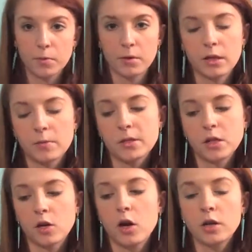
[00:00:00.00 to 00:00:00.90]
put
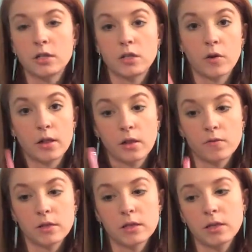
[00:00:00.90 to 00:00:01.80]
lipstick on, so I
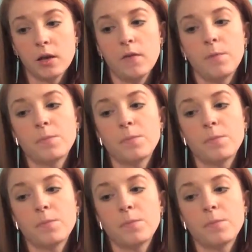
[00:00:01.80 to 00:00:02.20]
love this stuff.